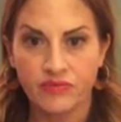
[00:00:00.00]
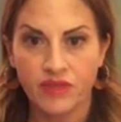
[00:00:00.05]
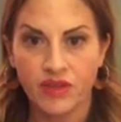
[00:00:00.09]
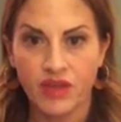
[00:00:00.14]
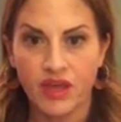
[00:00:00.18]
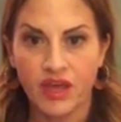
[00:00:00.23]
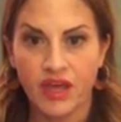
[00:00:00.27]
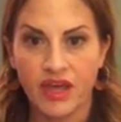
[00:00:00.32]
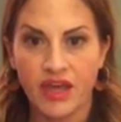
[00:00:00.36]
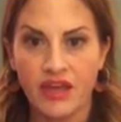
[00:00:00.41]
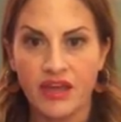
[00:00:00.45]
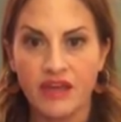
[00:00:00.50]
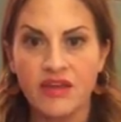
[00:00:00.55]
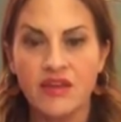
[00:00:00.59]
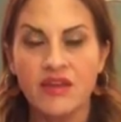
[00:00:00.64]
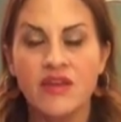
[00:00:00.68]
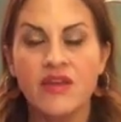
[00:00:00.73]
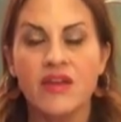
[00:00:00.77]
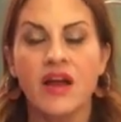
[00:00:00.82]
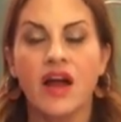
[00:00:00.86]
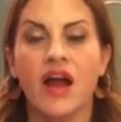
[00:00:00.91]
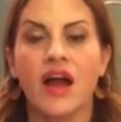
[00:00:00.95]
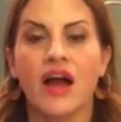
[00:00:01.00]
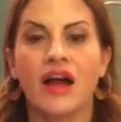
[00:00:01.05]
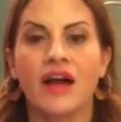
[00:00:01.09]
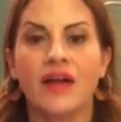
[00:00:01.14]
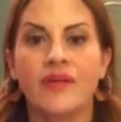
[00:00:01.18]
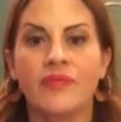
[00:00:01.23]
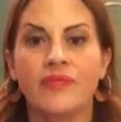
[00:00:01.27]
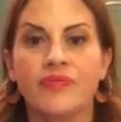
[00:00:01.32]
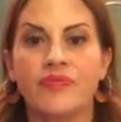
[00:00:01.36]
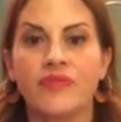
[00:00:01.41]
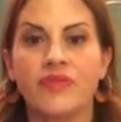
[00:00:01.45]
okay,
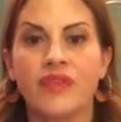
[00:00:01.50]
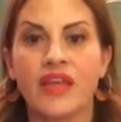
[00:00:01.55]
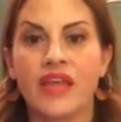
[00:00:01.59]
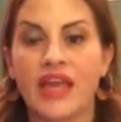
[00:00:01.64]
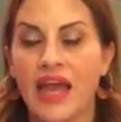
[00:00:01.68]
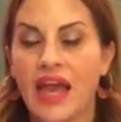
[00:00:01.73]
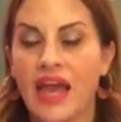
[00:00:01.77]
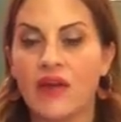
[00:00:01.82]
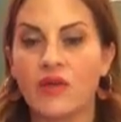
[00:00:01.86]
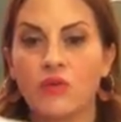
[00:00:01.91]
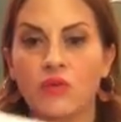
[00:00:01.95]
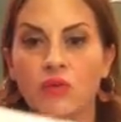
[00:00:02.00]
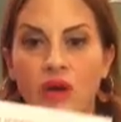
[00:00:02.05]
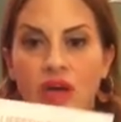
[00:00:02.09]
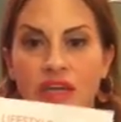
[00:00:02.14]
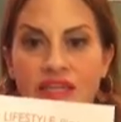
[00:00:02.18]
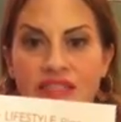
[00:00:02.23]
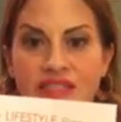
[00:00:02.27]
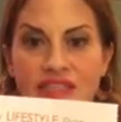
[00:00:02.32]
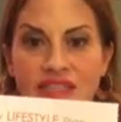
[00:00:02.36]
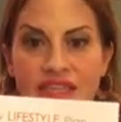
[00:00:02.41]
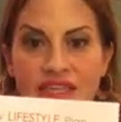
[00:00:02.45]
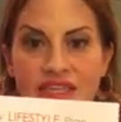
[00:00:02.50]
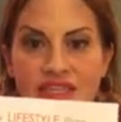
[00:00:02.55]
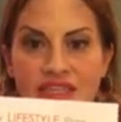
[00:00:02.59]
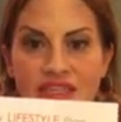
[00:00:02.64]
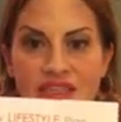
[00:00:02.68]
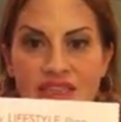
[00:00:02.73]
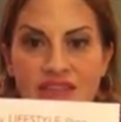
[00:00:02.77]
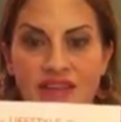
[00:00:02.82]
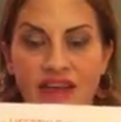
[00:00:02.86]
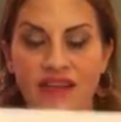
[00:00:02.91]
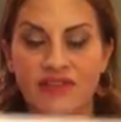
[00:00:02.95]
and one is the
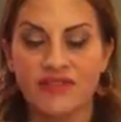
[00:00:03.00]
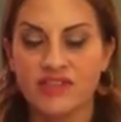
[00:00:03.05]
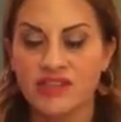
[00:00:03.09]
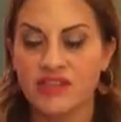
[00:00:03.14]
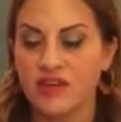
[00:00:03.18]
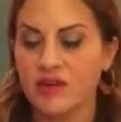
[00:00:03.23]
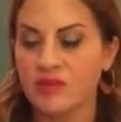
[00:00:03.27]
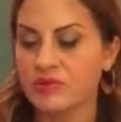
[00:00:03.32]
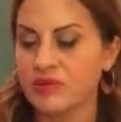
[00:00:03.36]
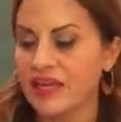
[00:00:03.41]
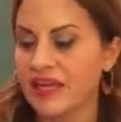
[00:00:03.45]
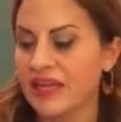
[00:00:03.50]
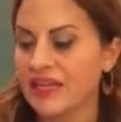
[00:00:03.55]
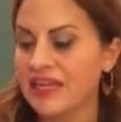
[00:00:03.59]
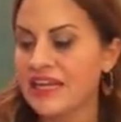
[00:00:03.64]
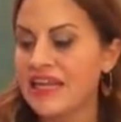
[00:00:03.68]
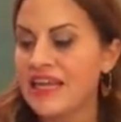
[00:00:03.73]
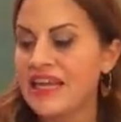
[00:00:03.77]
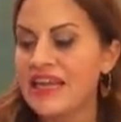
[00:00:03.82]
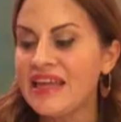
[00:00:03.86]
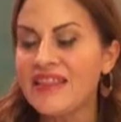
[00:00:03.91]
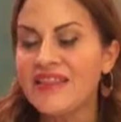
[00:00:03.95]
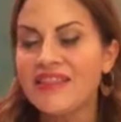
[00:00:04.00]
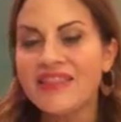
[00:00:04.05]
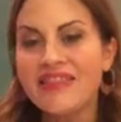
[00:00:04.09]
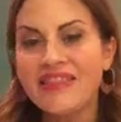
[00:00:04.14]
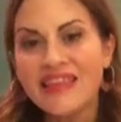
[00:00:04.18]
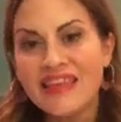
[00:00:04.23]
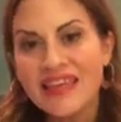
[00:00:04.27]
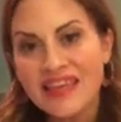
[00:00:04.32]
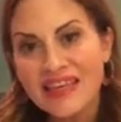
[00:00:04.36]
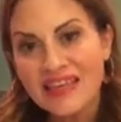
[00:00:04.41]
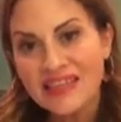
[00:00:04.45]
easy lifestyle plan.
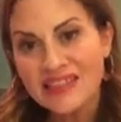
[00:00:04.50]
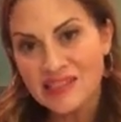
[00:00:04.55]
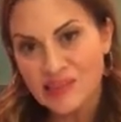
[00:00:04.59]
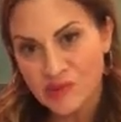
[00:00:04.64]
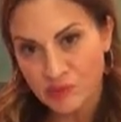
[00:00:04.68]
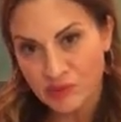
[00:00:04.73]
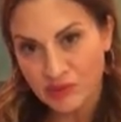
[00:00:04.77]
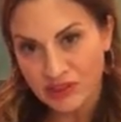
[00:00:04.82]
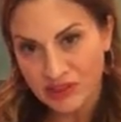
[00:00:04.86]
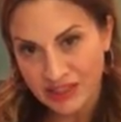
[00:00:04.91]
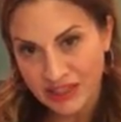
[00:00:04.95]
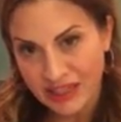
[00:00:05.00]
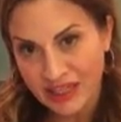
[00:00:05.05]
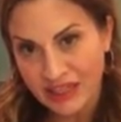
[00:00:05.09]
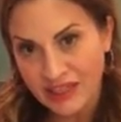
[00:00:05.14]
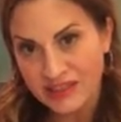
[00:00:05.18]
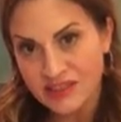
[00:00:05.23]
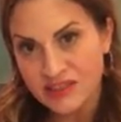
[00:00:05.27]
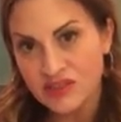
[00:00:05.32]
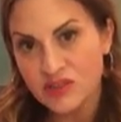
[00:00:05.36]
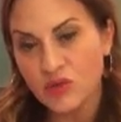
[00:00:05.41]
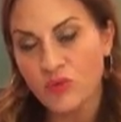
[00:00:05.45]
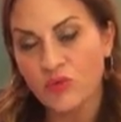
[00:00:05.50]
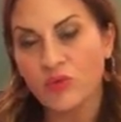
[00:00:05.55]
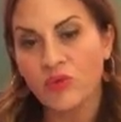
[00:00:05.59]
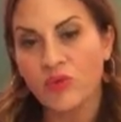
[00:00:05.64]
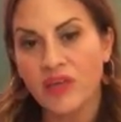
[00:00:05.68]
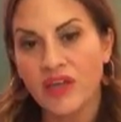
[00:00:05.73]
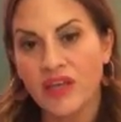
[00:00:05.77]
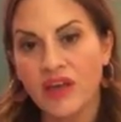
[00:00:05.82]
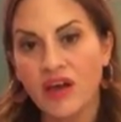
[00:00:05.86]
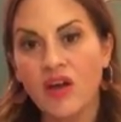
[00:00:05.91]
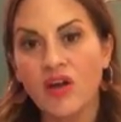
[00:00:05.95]
These plans
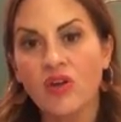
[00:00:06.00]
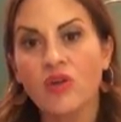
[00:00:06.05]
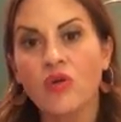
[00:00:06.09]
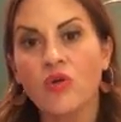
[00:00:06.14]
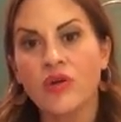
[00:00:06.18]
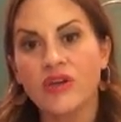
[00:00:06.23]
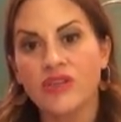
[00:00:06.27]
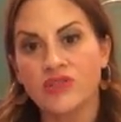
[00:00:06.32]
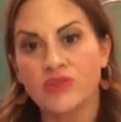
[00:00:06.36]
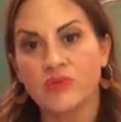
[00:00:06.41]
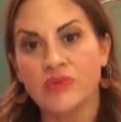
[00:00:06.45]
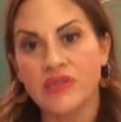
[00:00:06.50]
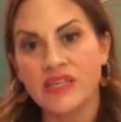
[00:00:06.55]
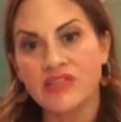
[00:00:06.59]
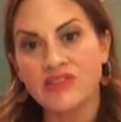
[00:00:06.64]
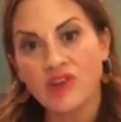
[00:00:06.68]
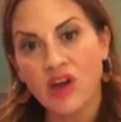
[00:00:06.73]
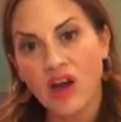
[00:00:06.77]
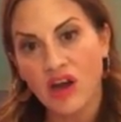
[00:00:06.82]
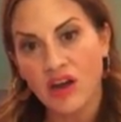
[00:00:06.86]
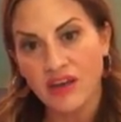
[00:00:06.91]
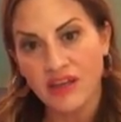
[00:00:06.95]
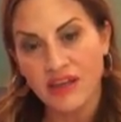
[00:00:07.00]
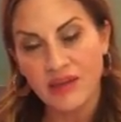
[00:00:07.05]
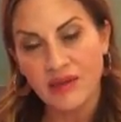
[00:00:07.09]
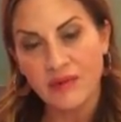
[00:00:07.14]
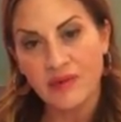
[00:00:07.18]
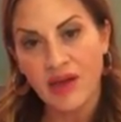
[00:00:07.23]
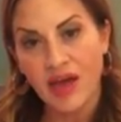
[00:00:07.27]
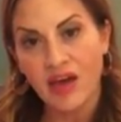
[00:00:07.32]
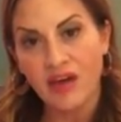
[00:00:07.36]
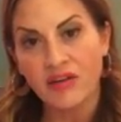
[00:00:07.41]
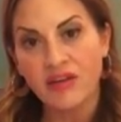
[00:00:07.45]
we are going to be talking
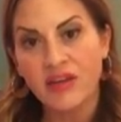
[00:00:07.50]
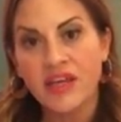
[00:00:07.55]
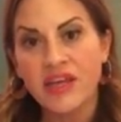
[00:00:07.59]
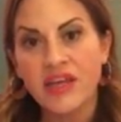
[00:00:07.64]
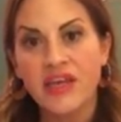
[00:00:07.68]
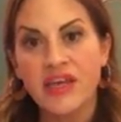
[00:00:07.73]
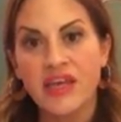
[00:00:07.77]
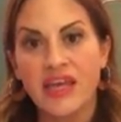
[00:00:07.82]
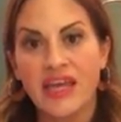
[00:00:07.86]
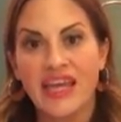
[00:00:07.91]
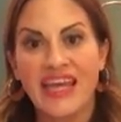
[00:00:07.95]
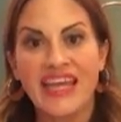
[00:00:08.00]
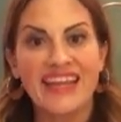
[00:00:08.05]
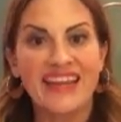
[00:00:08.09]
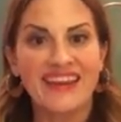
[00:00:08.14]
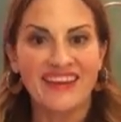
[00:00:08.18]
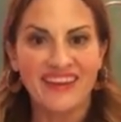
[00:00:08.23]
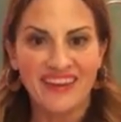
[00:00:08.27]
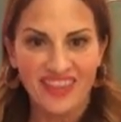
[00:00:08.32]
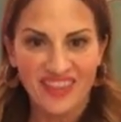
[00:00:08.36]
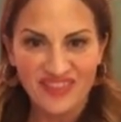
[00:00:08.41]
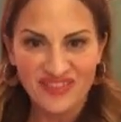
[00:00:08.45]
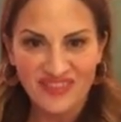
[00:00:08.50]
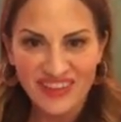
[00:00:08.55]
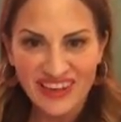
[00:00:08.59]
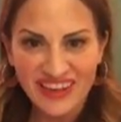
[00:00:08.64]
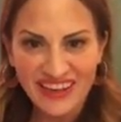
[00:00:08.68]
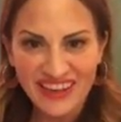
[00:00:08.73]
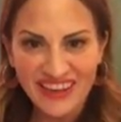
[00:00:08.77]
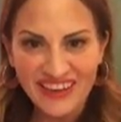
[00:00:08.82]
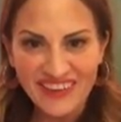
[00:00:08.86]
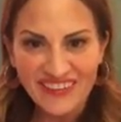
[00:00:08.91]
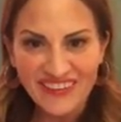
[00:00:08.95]
about in another
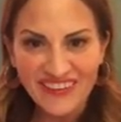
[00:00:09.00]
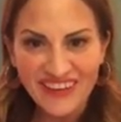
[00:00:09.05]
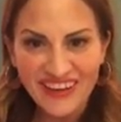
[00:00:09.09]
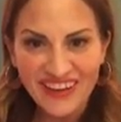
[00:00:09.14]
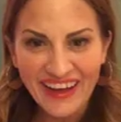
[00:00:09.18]
video.